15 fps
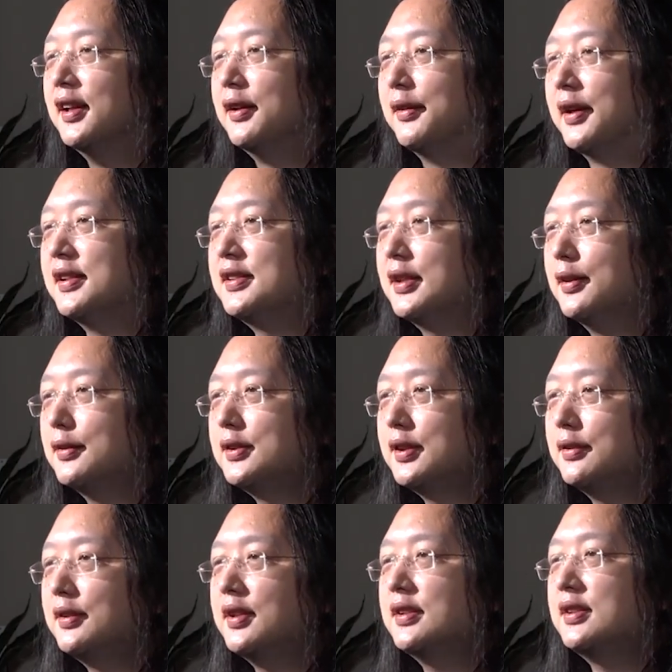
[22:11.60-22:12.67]
right? So,
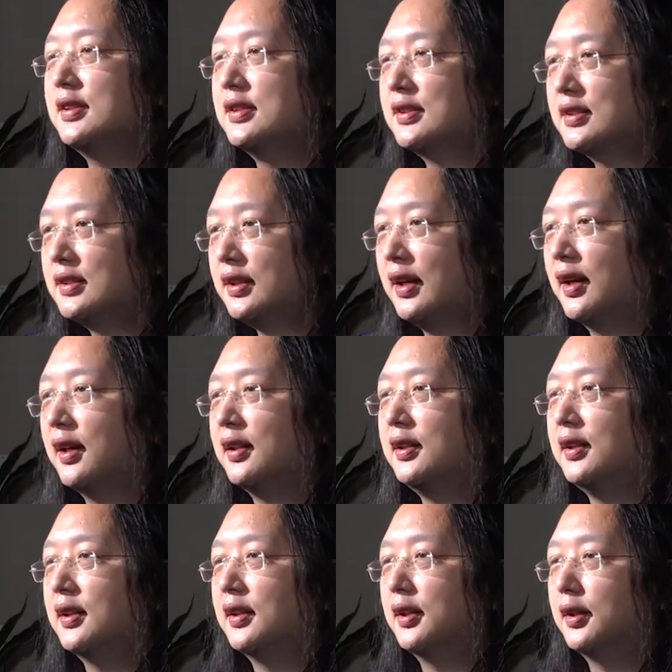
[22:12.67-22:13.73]
so this is the
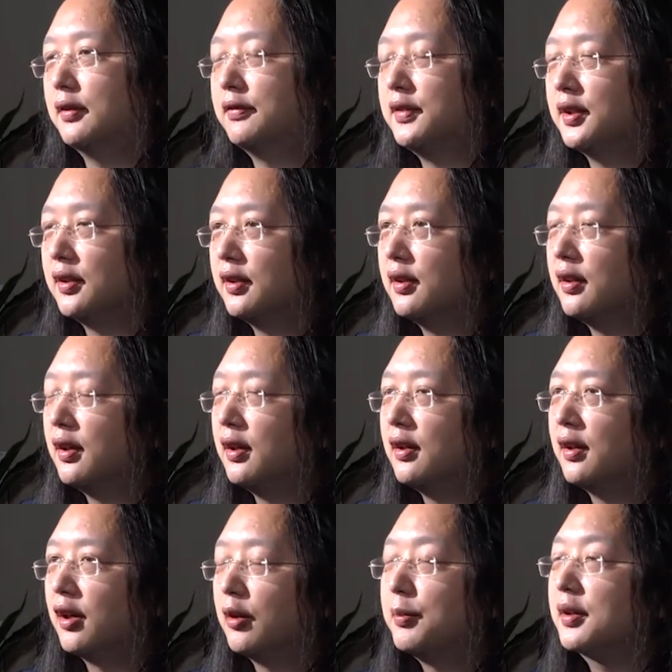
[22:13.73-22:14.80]
idea of the
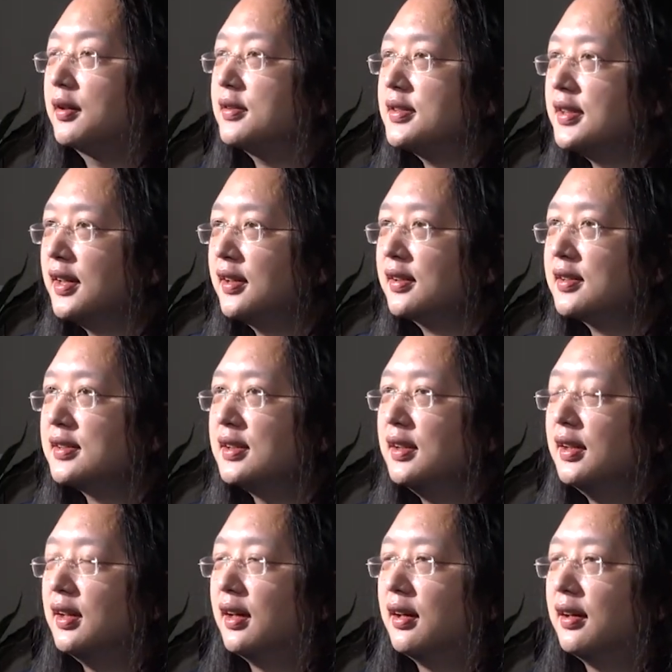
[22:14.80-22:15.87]
uh, Harberger's tax
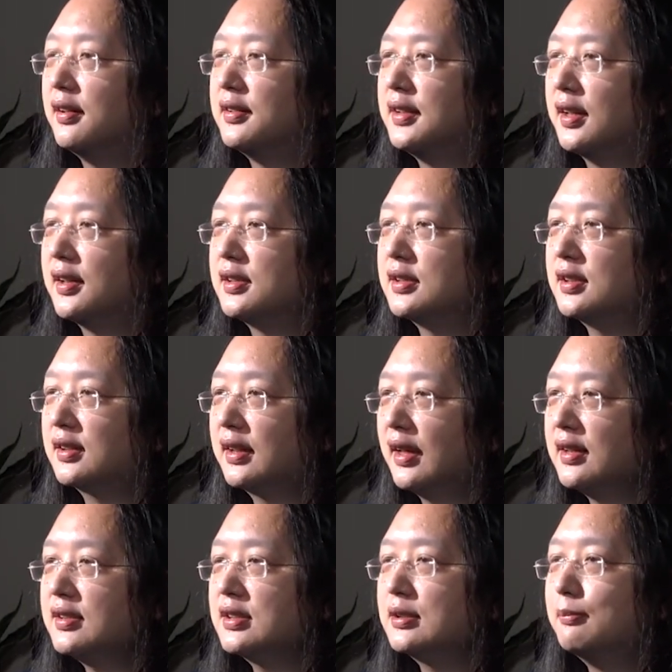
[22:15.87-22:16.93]
uh, that
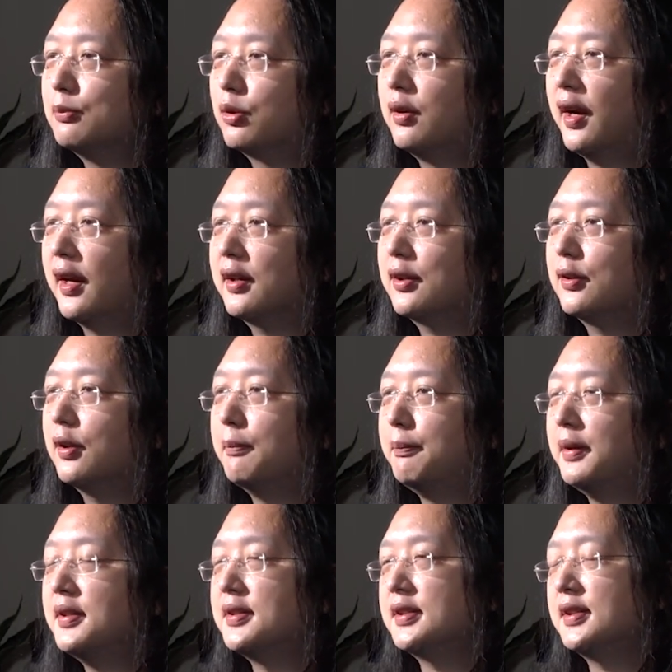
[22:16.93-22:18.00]
gets more accurate
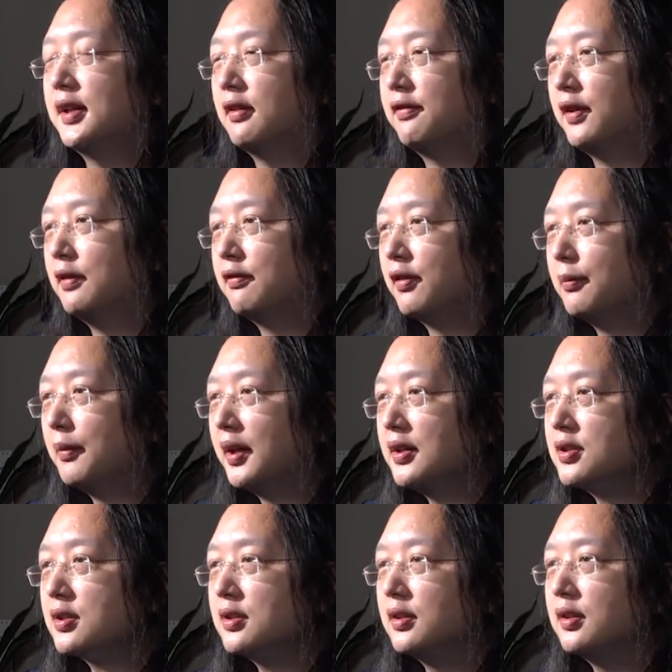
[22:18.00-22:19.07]
bits of
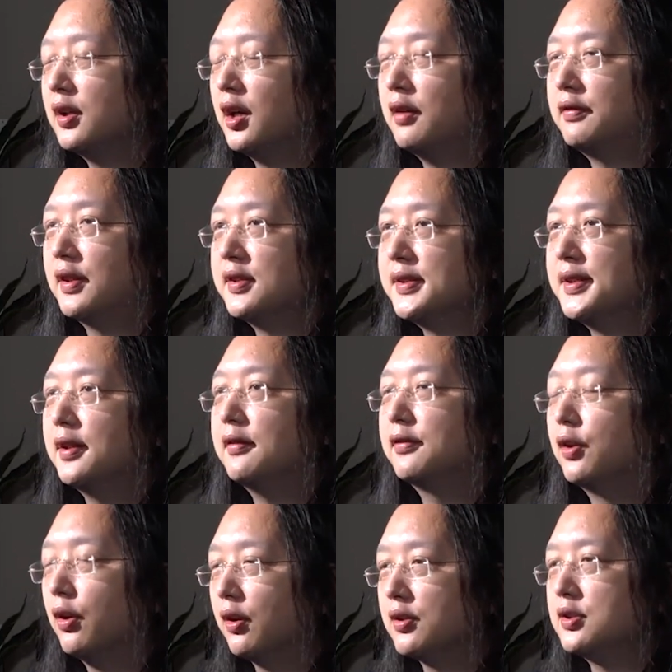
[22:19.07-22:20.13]
information of the
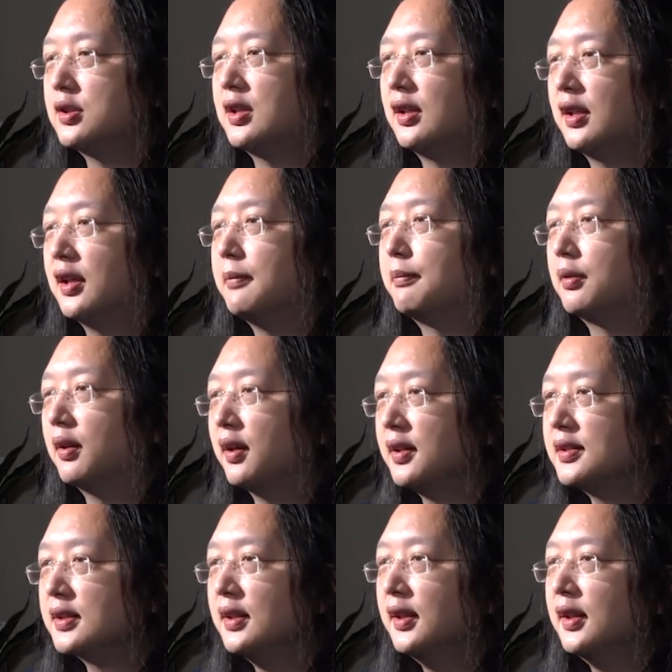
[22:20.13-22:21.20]
self-gauged line
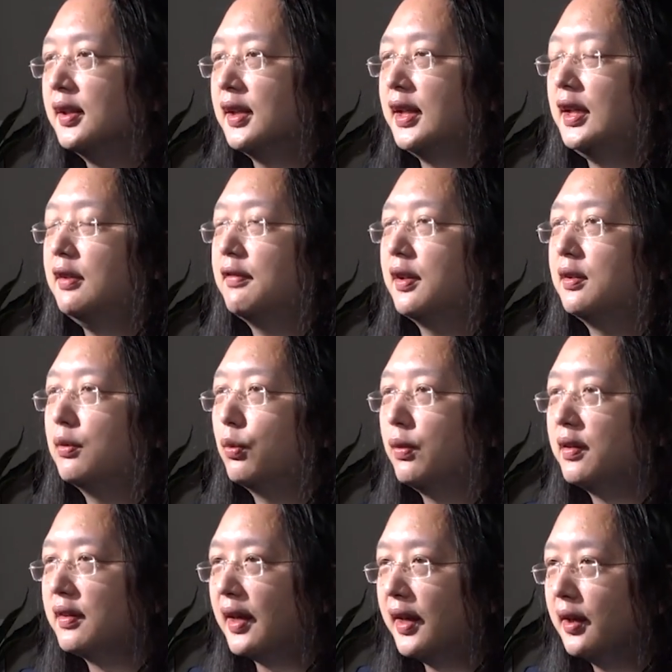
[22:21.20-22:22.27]
price even
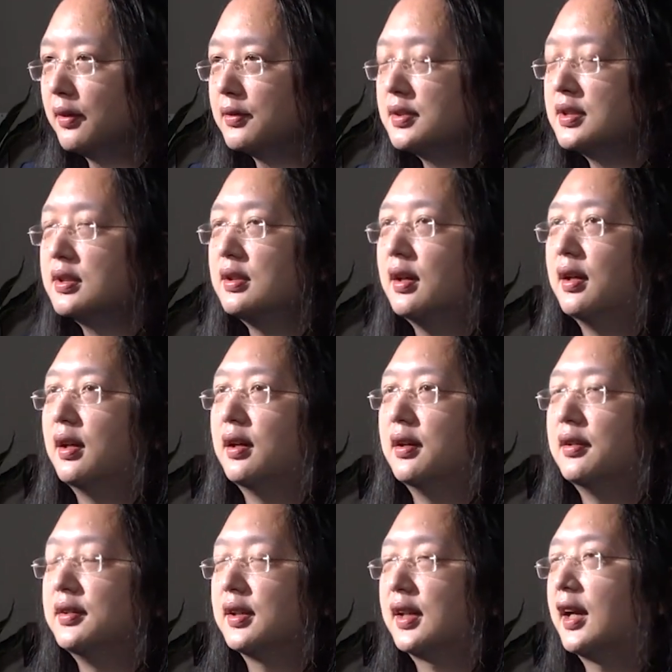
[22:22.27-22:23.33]
without
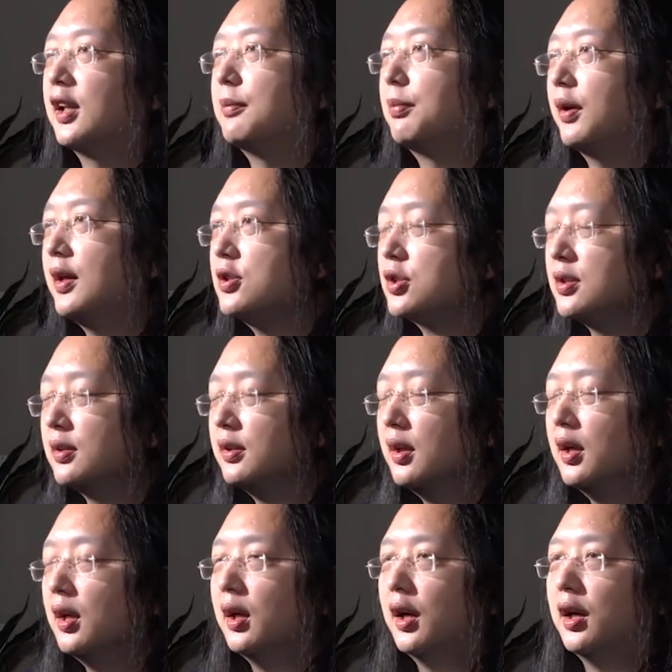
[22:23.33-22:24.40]
uh, the calibration
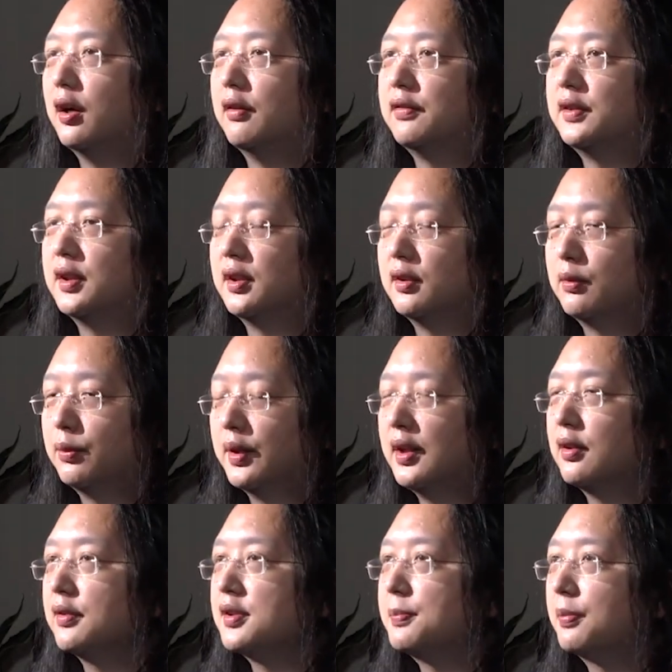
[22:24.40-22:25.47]
of the
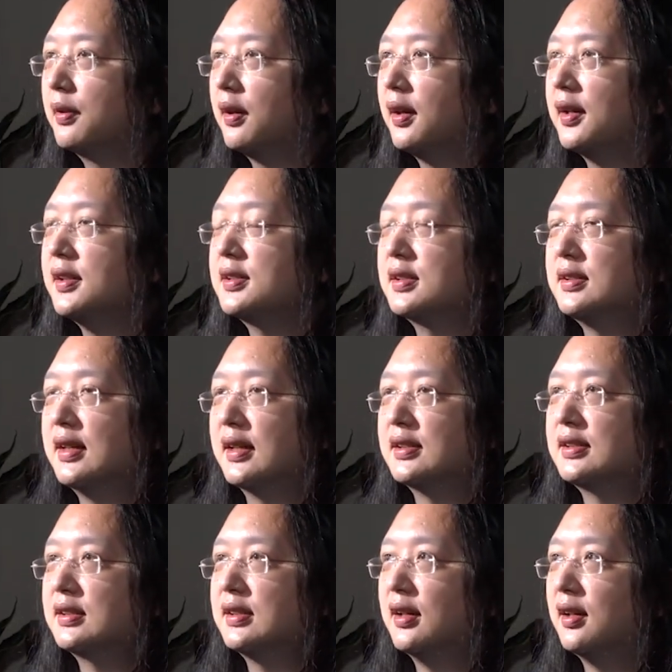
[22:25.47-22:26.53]
real price
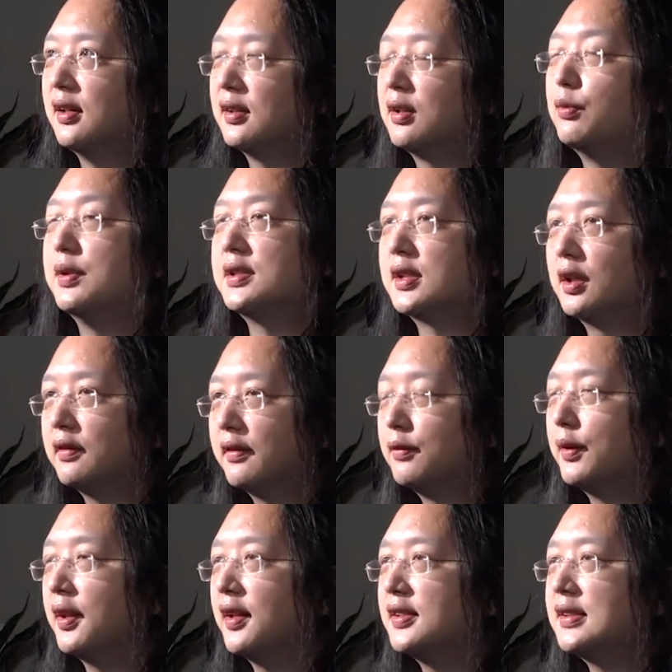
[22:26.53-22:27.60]
that's uh, the result of
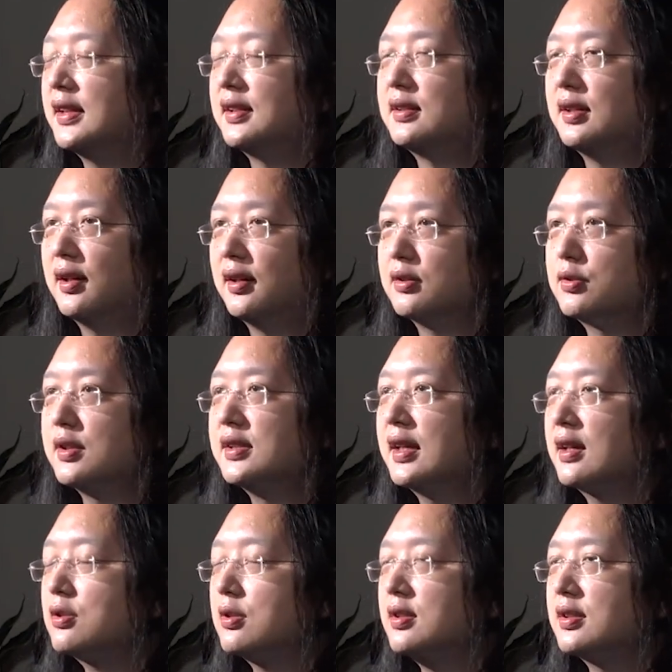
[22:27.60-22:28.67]
real estate uh,
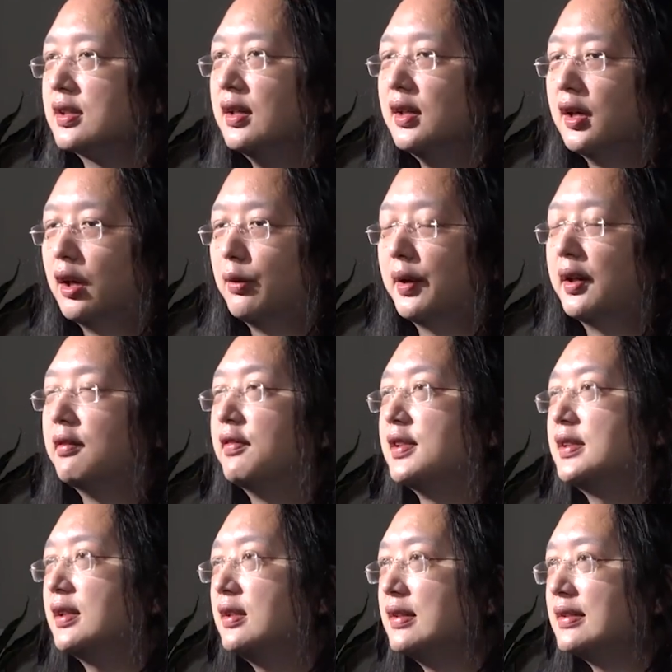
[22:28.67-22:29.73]
transactions around the
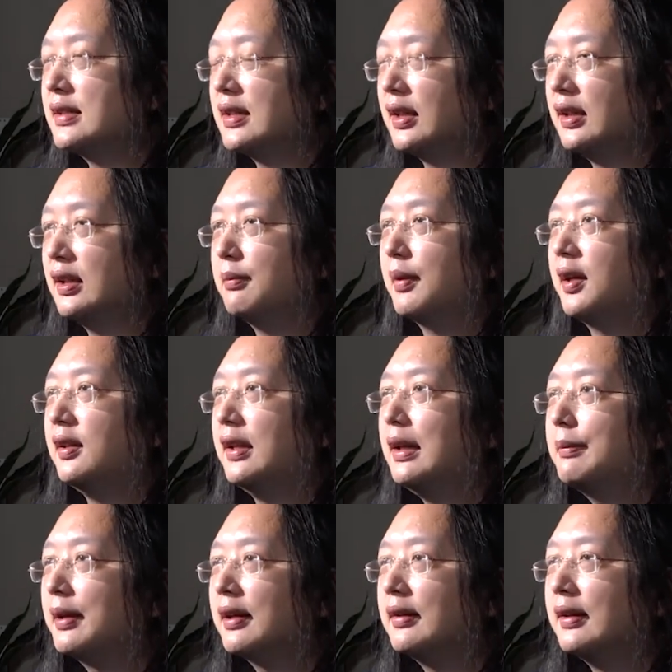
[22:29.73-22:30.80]
vicinity in my
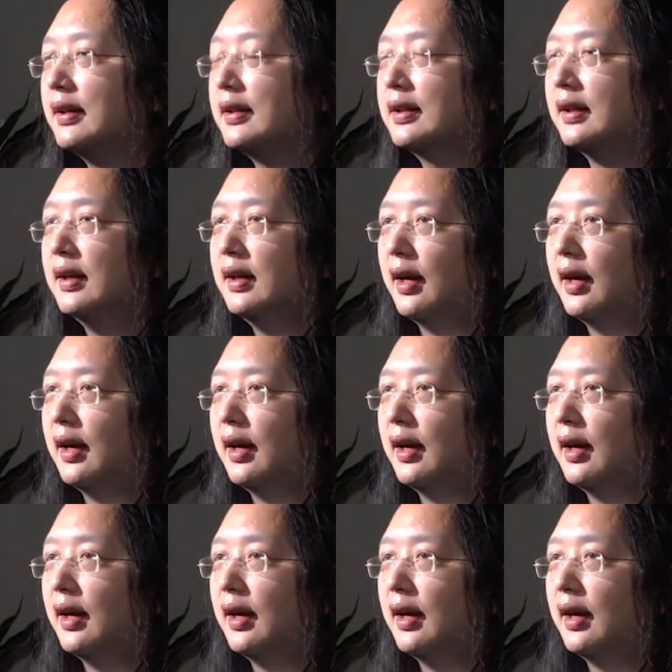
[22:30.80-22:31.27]
neighborhood.